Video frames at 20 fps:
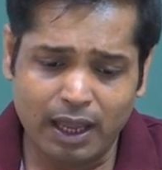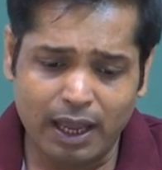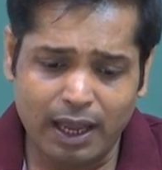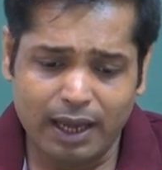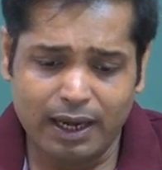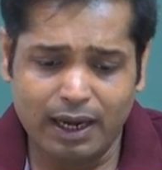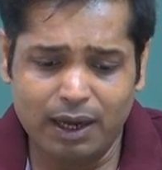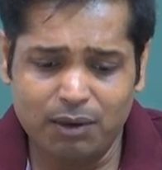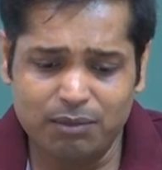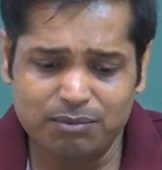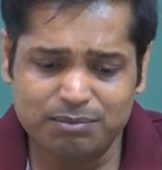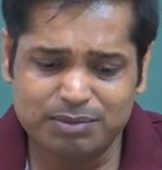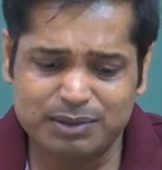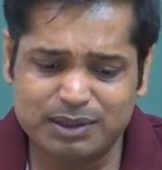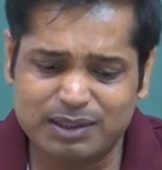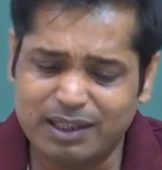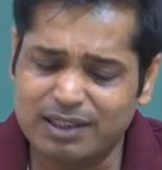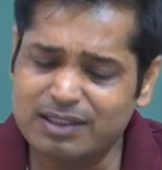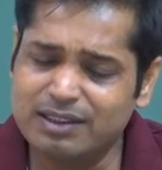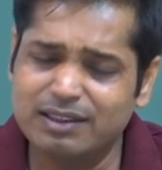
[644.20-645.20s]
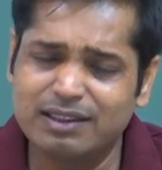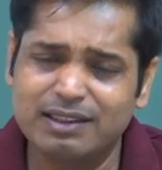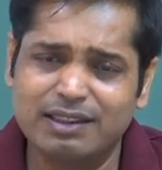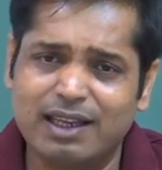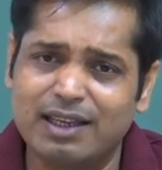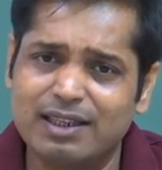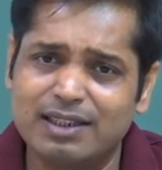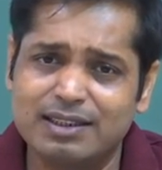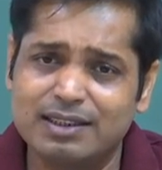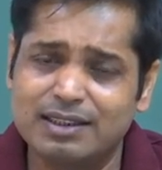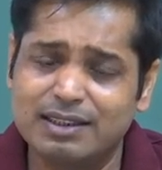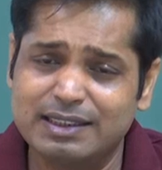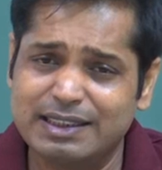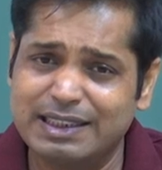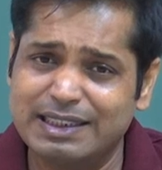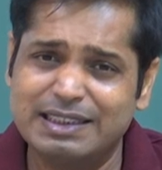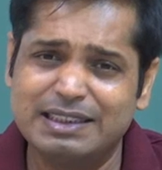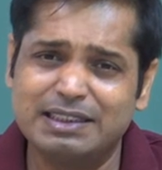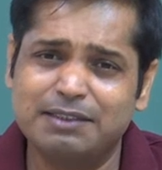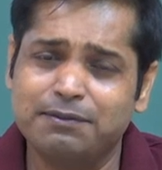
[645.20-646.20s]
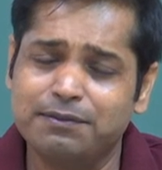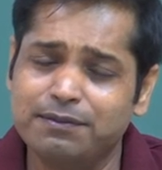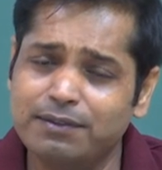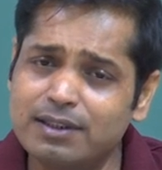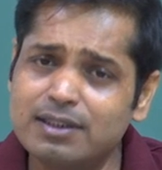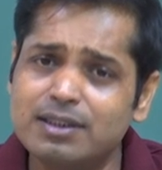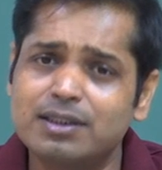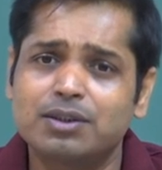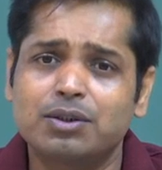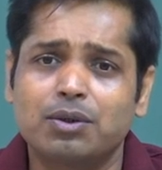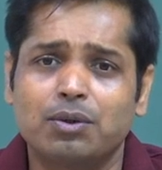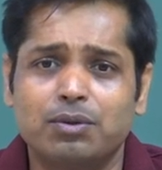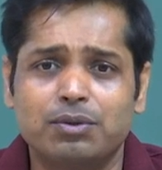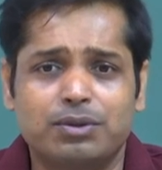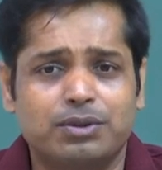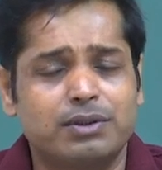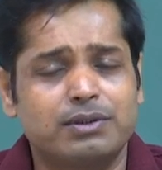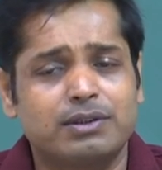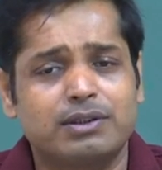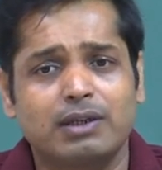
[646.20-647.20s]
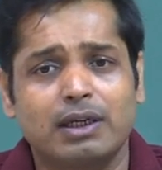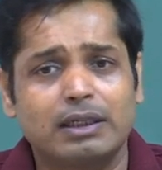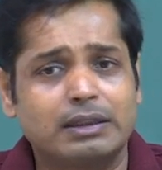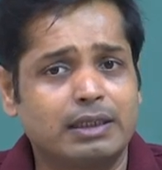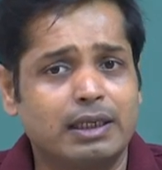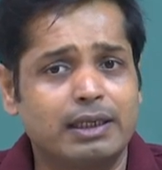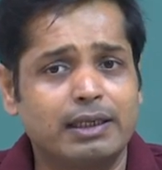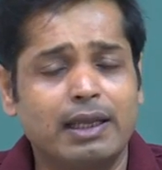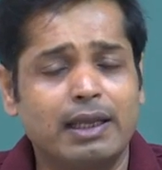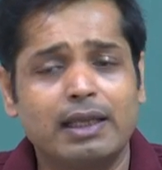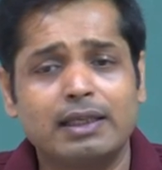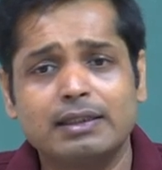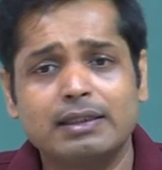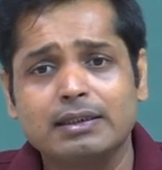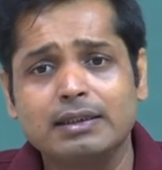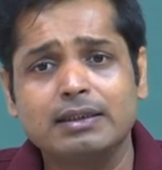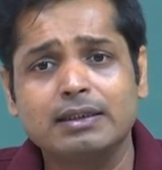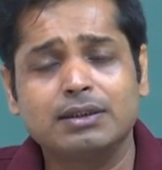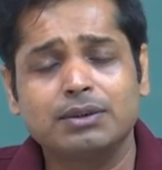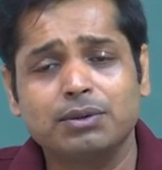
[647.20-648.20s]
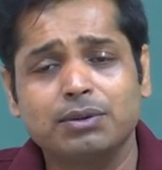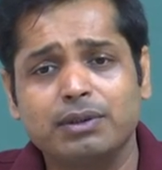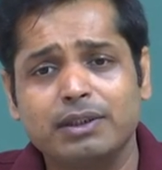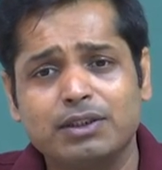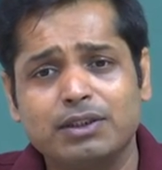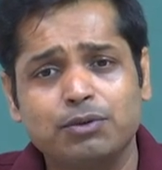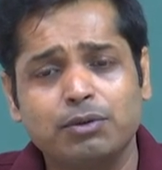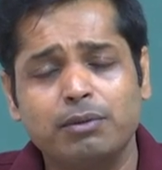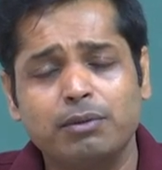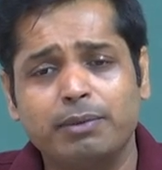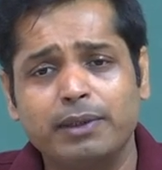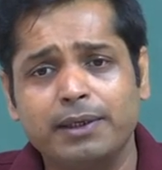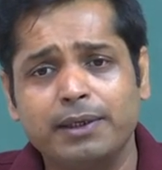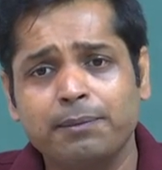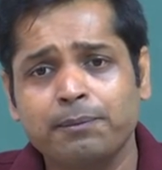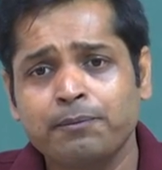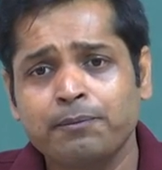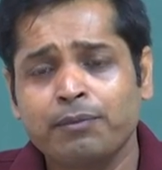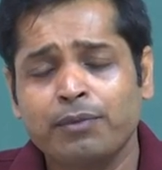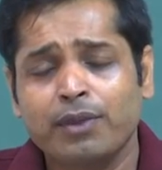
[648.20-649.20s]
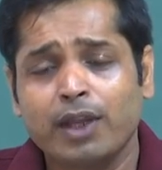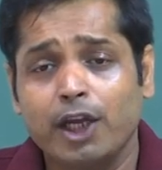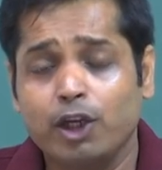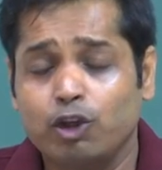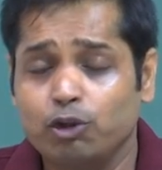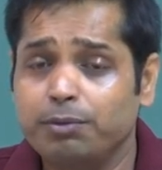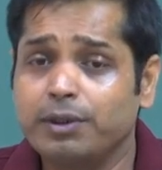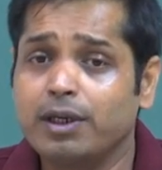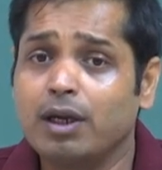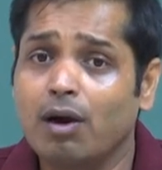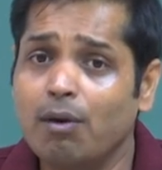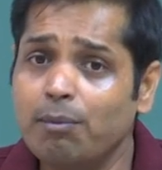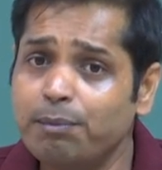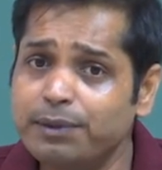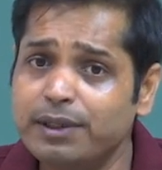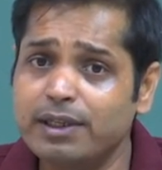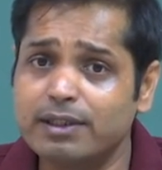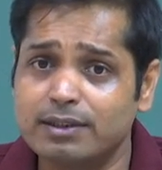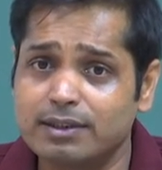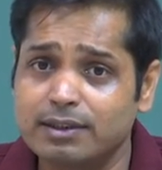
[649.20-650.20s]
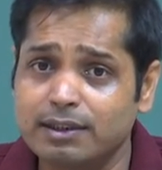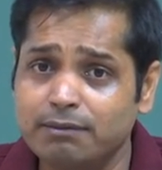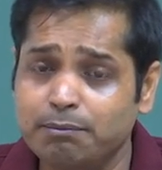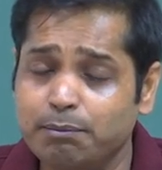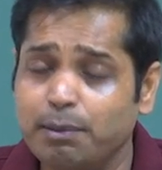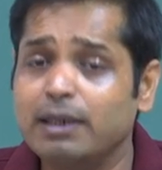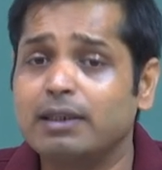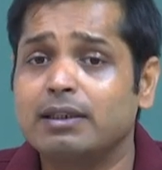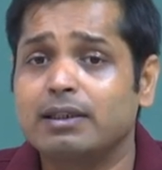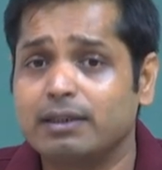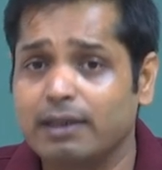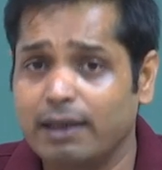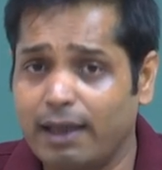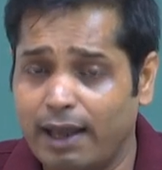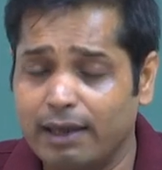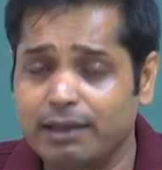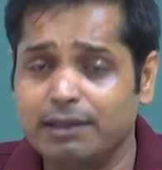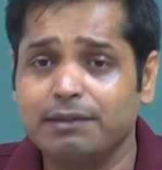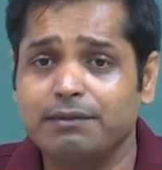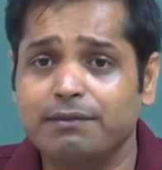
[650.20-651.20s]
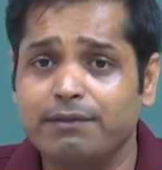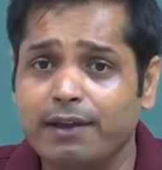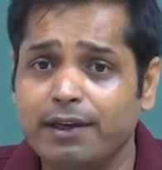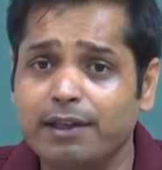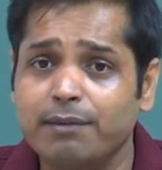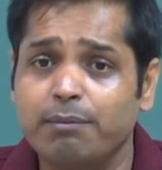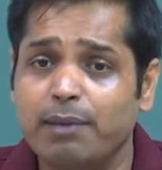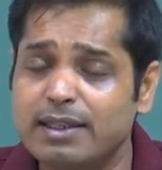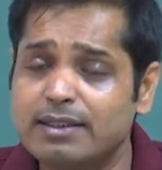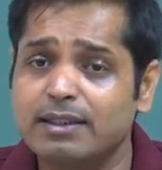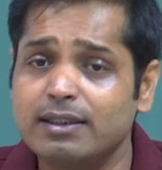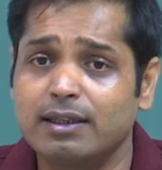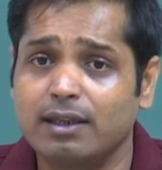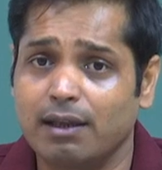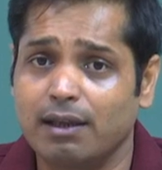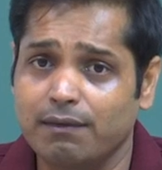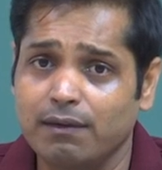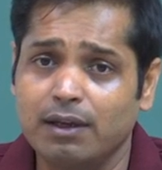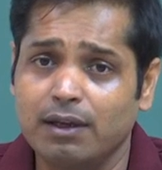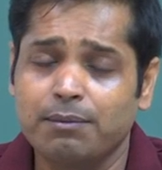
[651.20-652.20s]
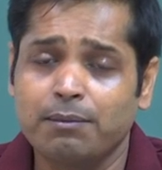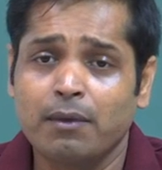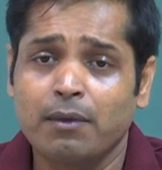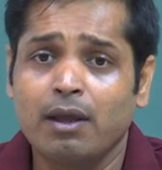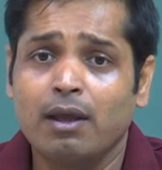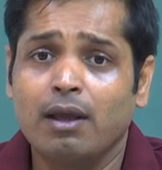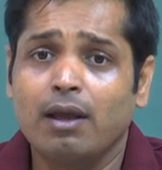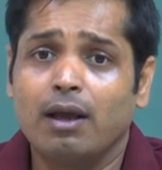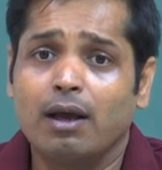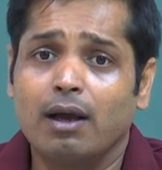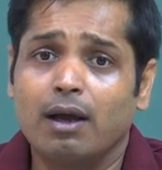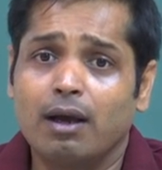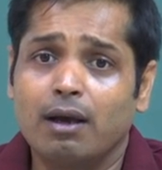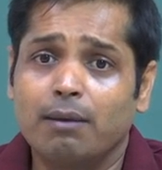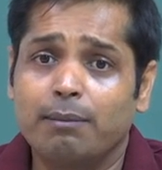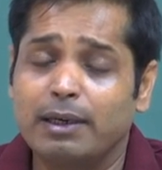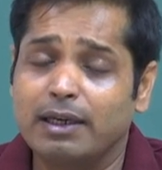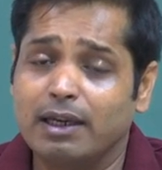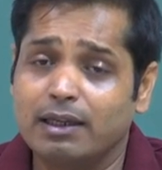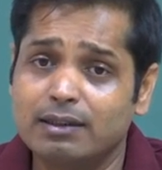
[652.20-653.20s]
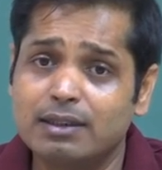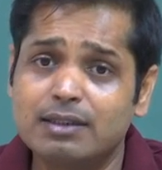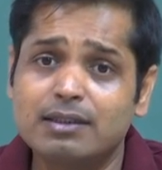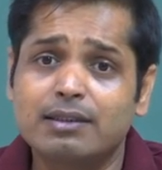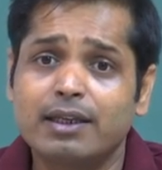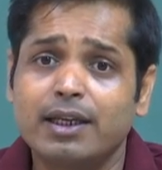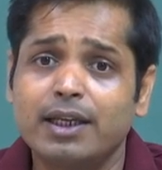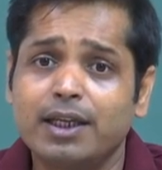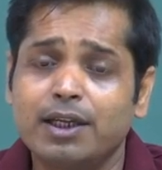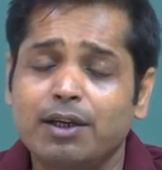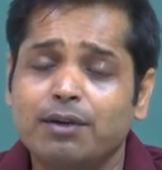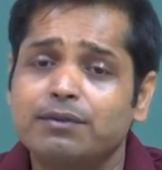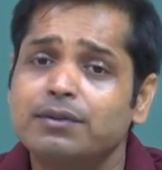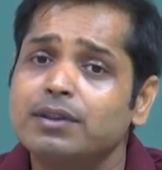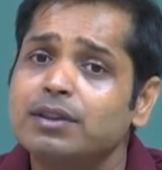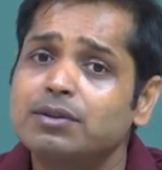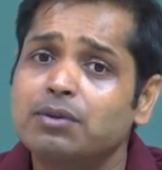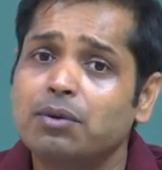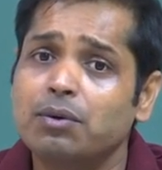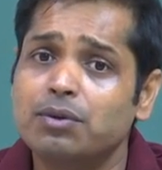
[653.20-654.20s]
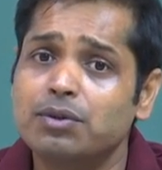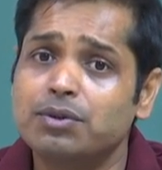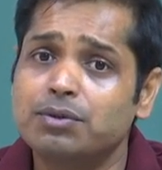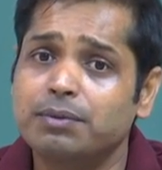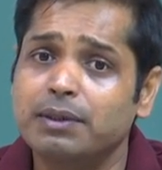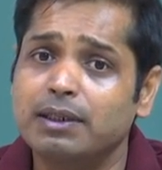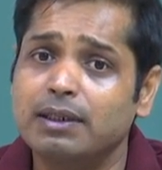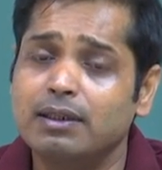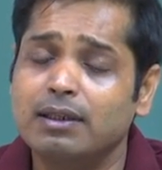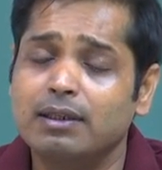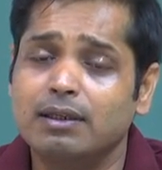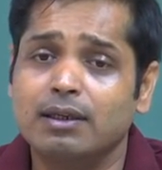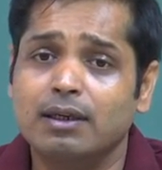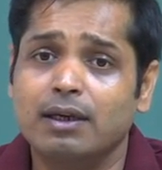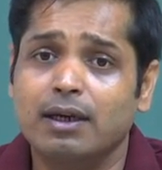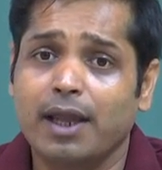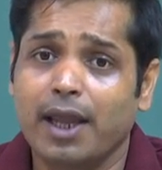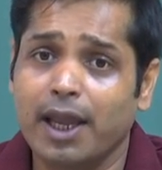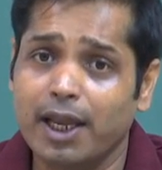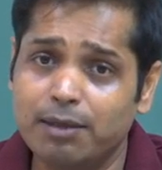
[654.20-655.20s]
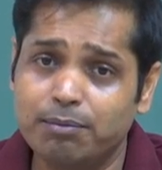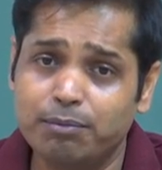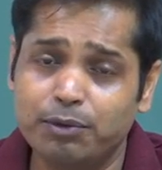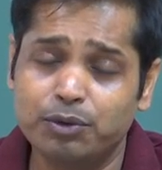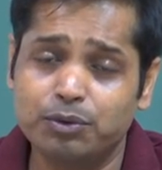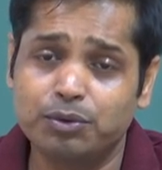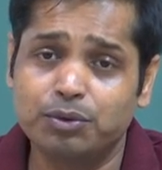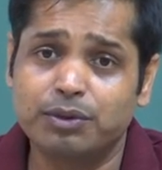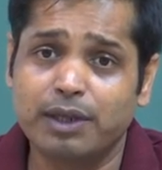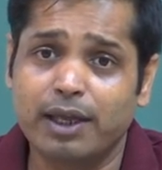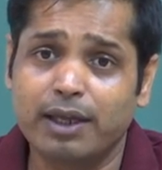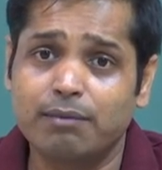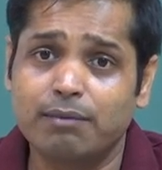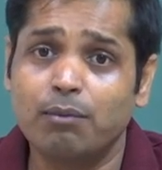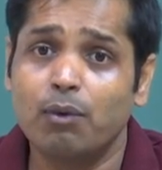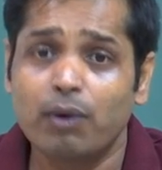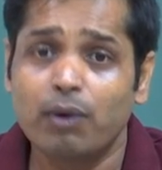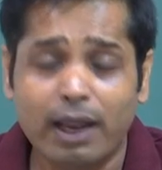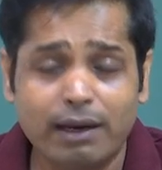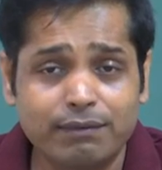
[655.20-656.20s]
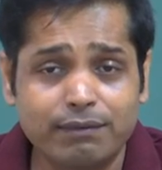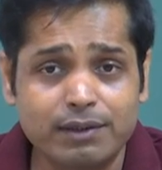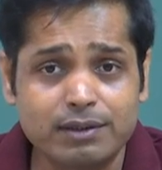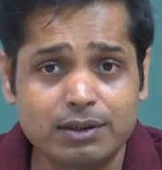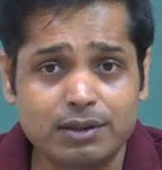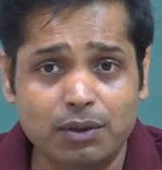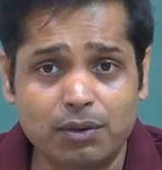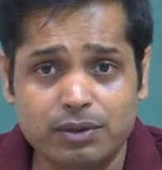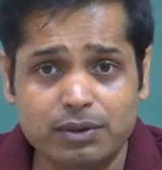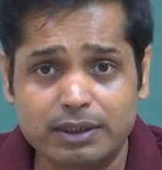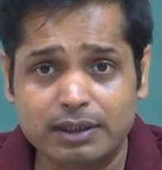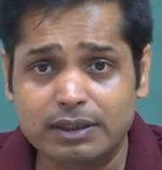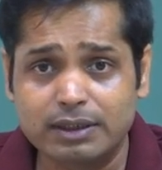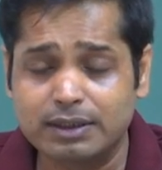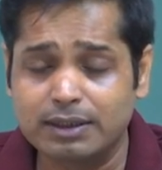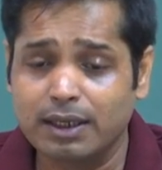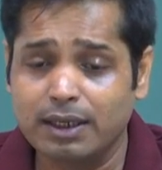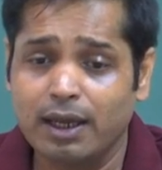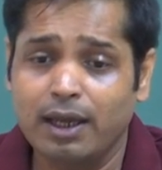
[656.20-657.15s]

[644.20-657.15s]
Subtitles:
Now, structural analysis, it is the first course on structural analysis, so it will be comprehensive, but at the very basic level, but understanding of this course will help you to take more advanced courses